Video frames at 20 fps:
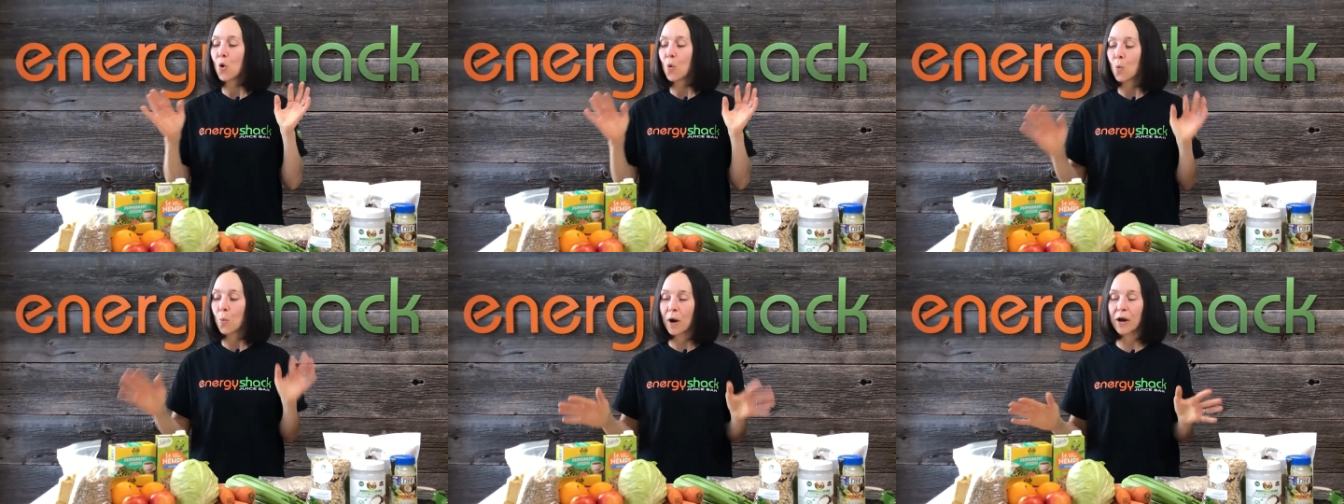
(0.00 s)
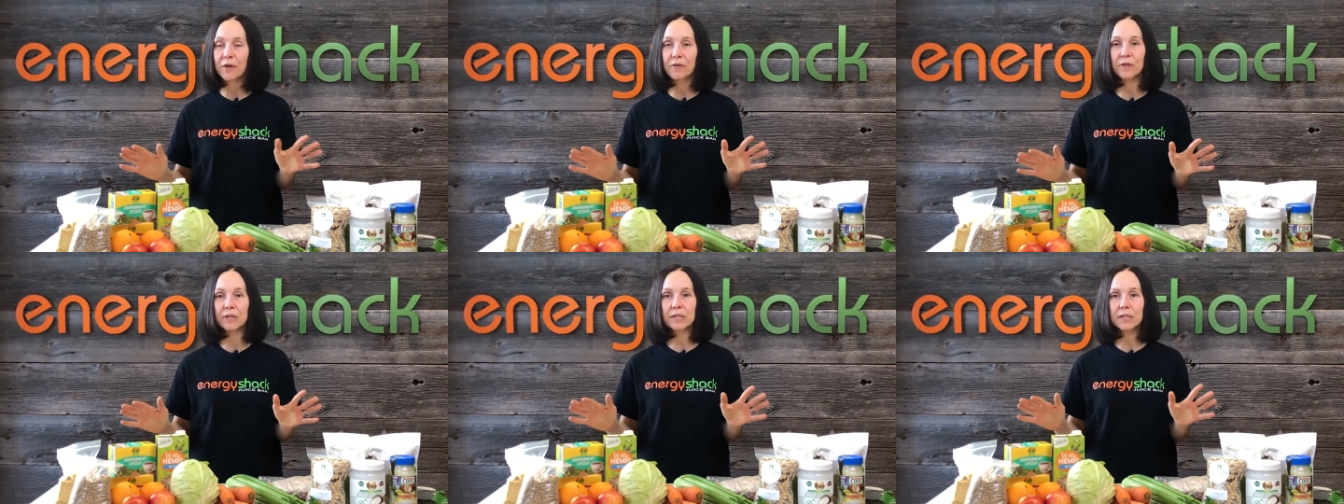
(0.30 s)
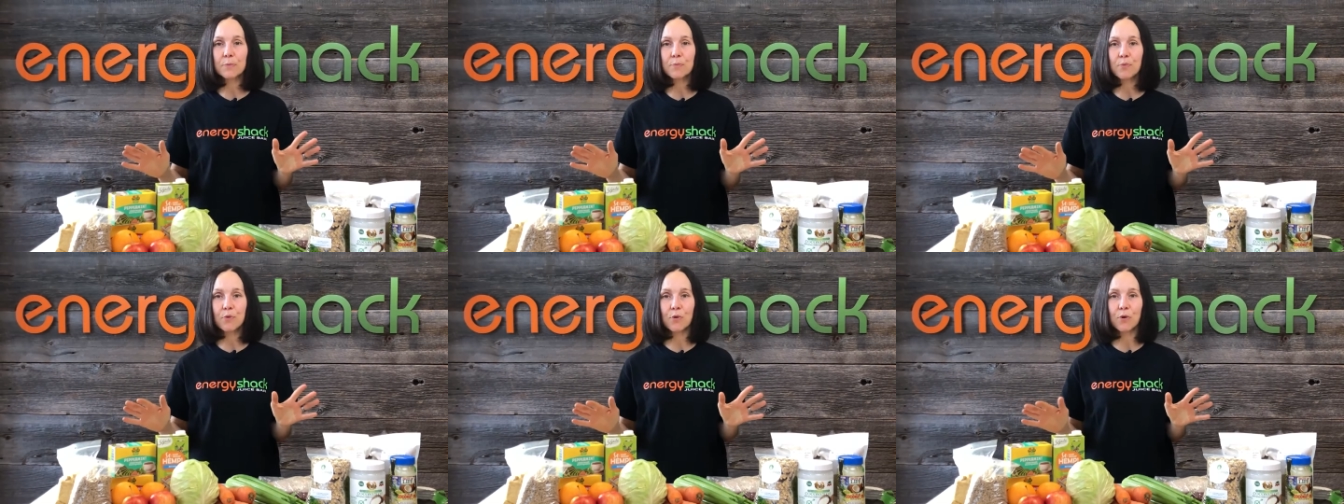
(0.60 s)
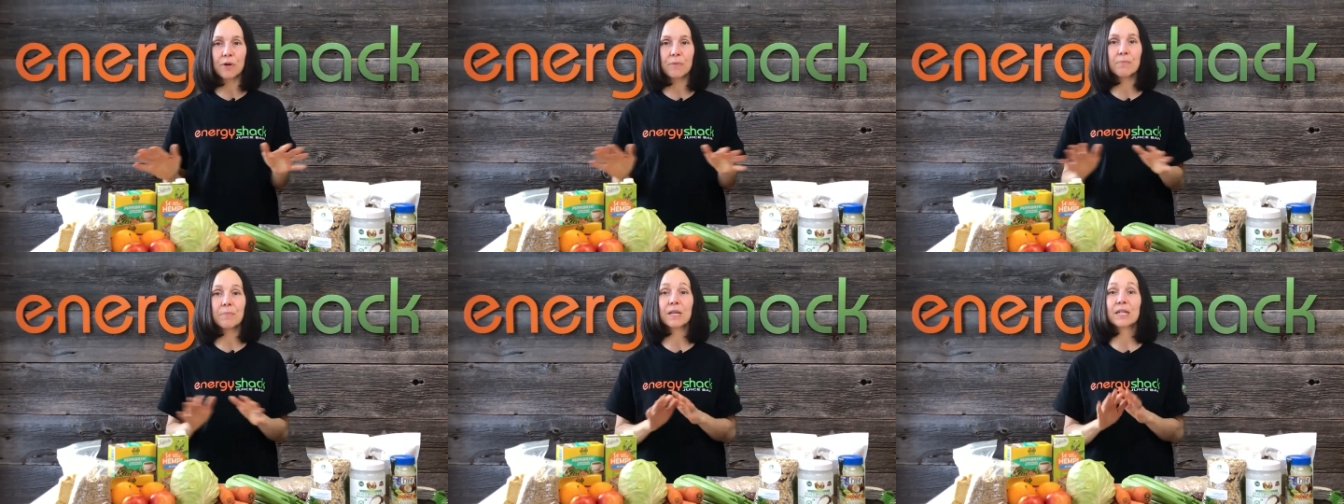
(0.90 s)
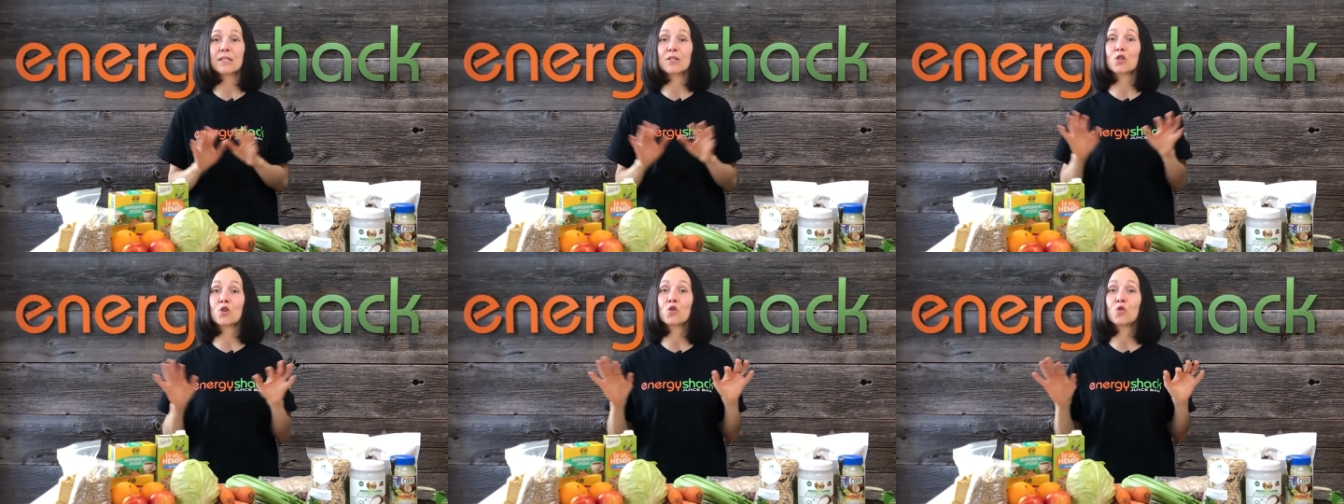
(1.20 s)
Why are these important?
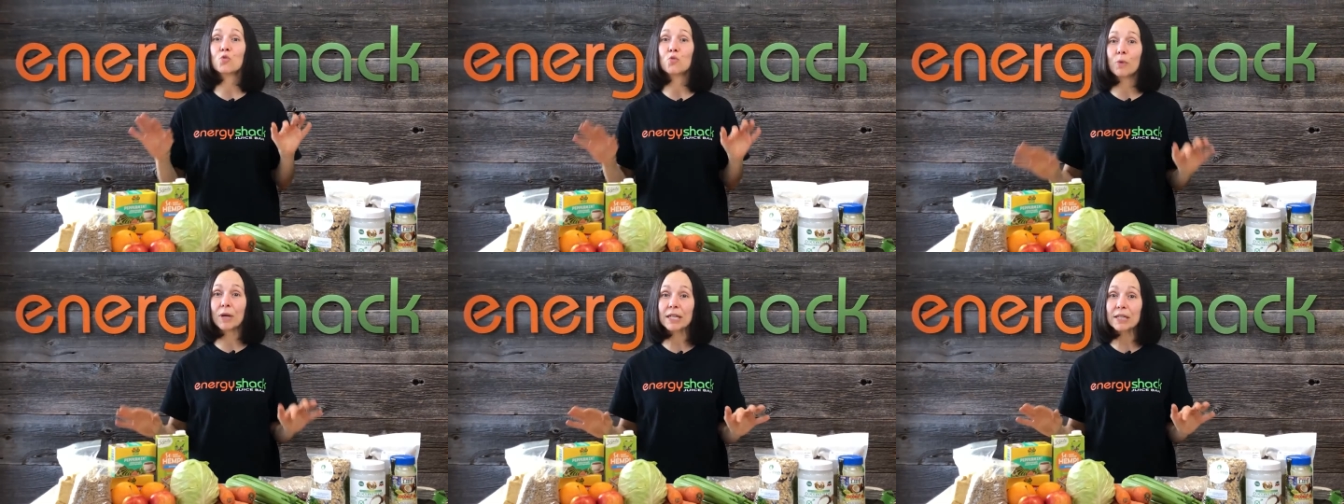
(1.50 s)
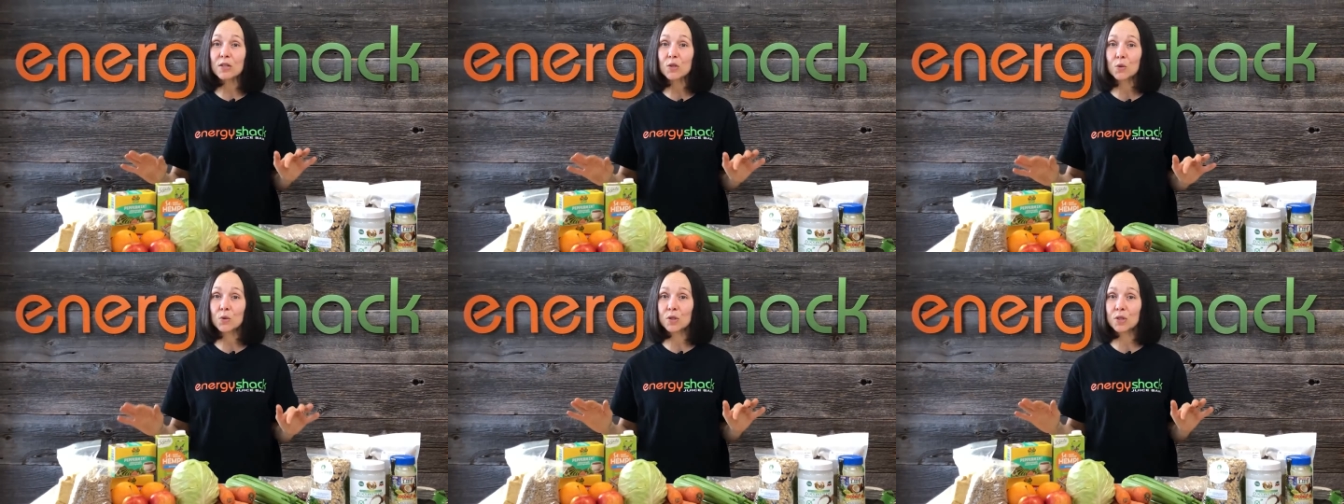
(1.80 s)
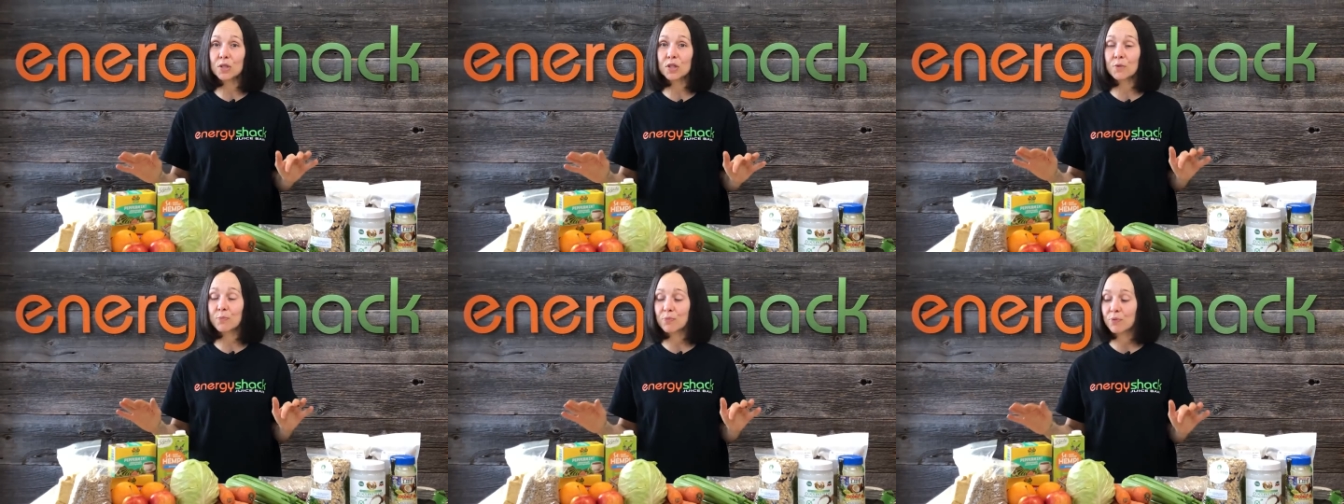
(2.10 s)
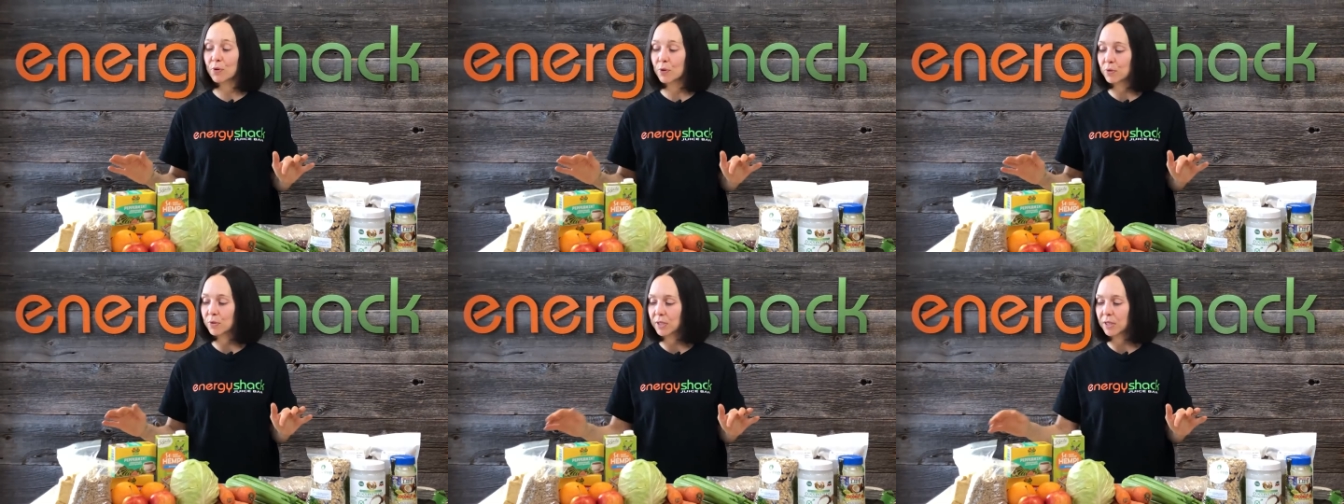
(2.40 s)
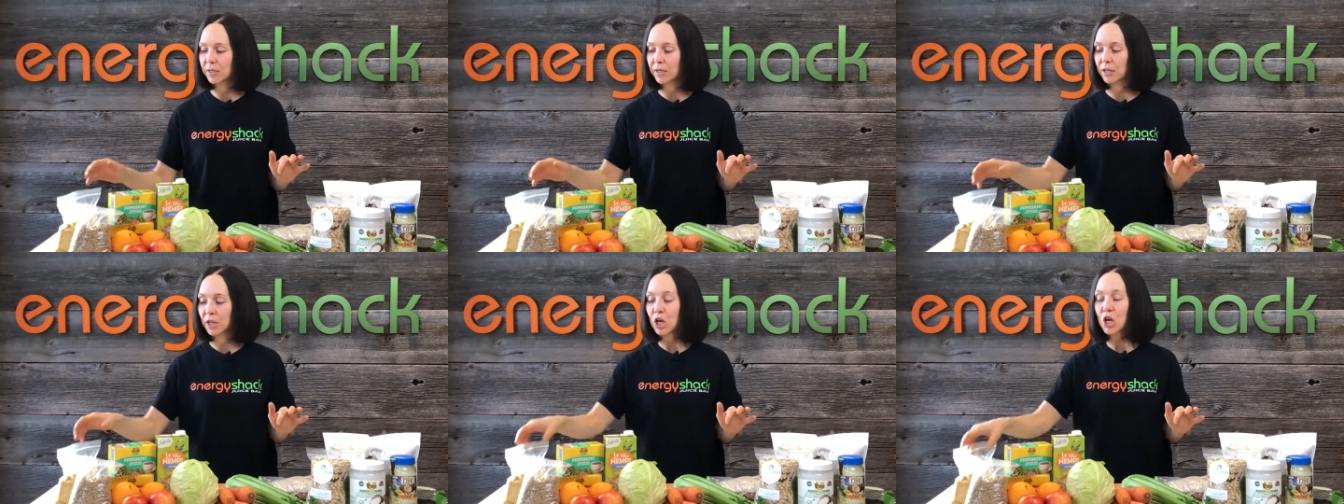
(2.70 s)
Because they're great sources of
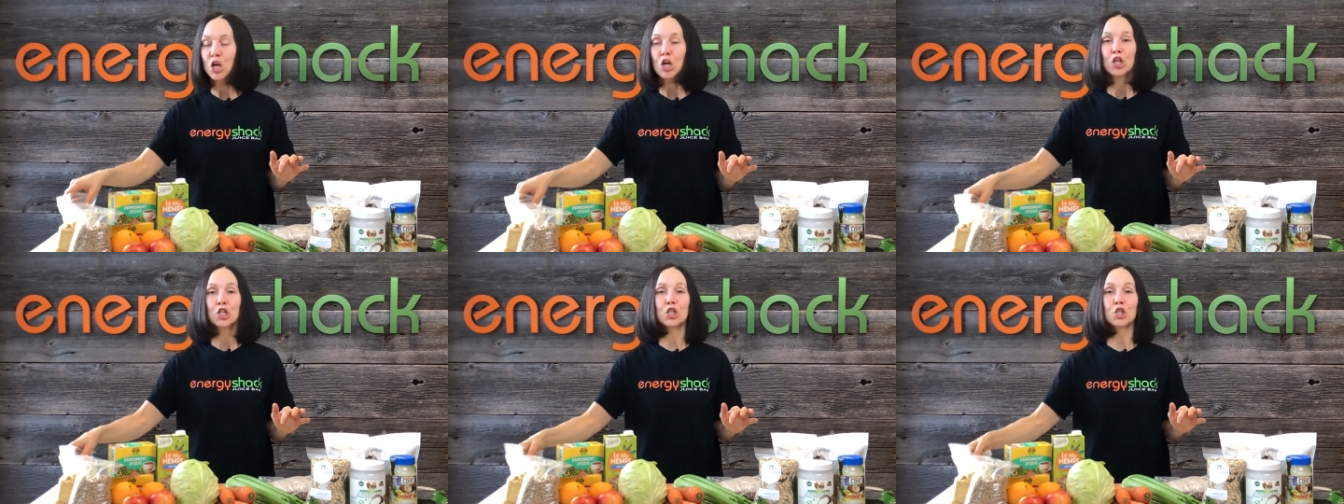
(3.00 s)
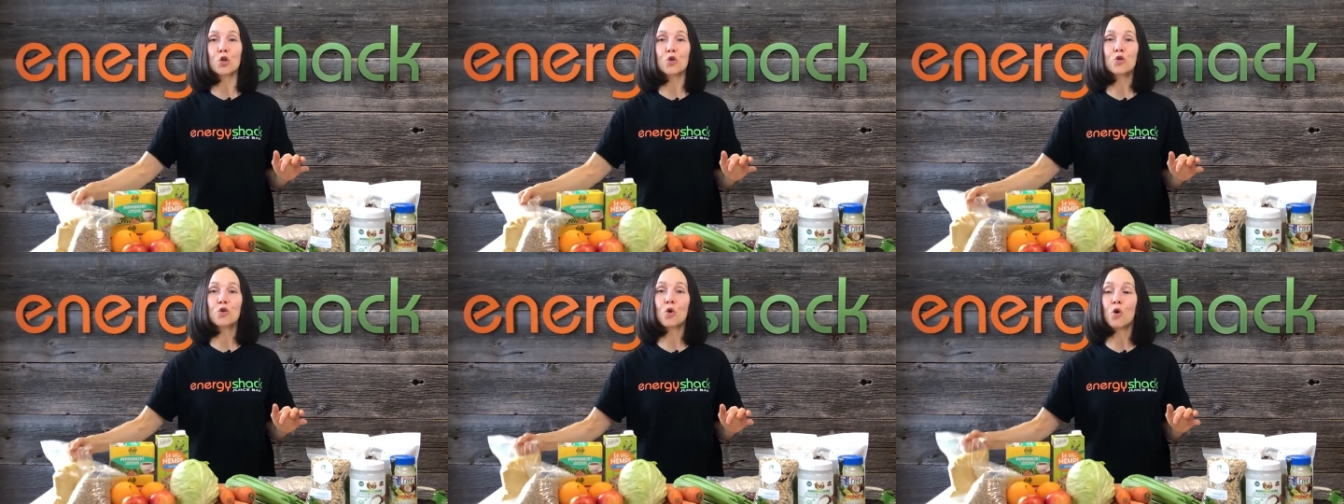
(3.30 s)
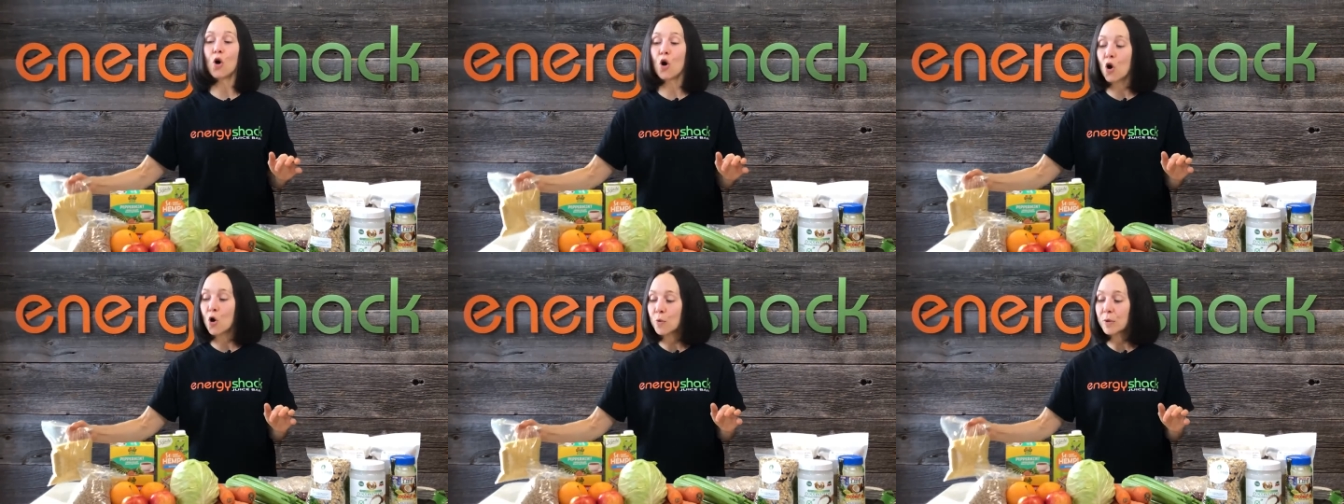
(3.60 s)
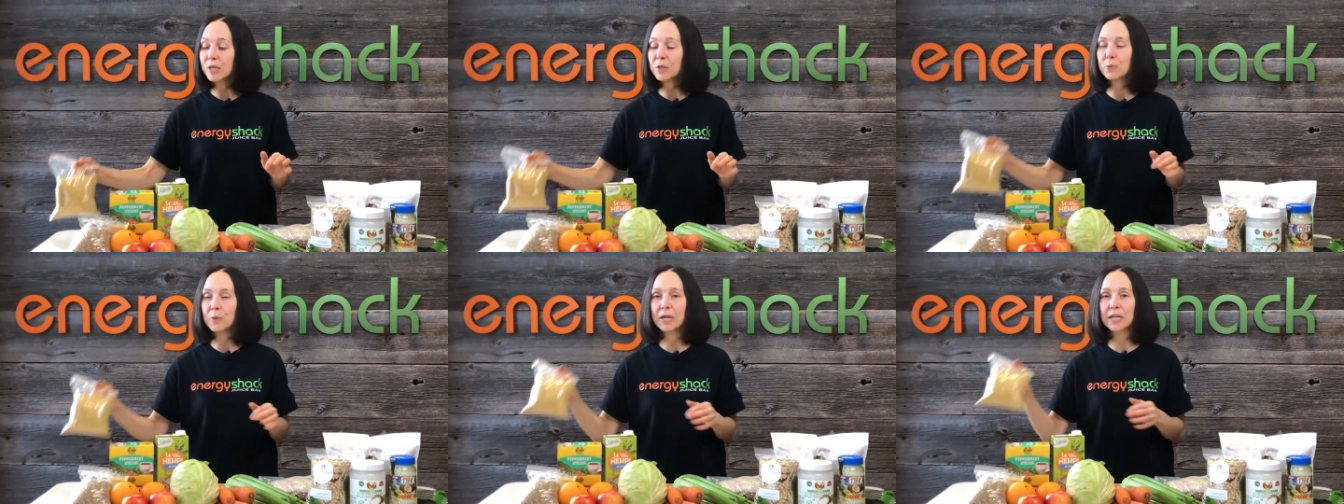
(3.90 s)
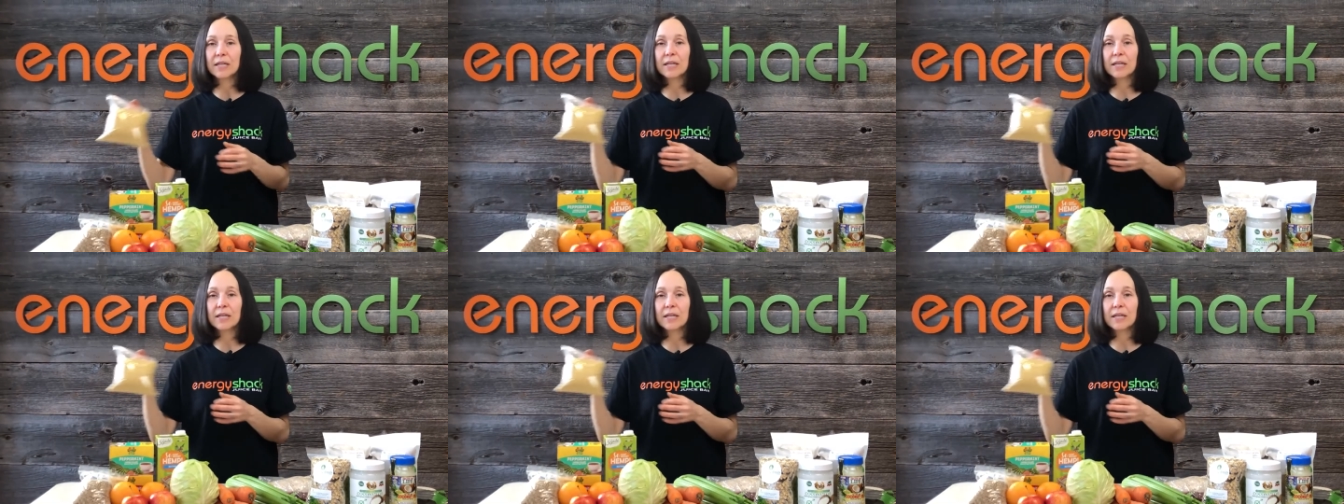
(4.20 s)
protein. So you'll always want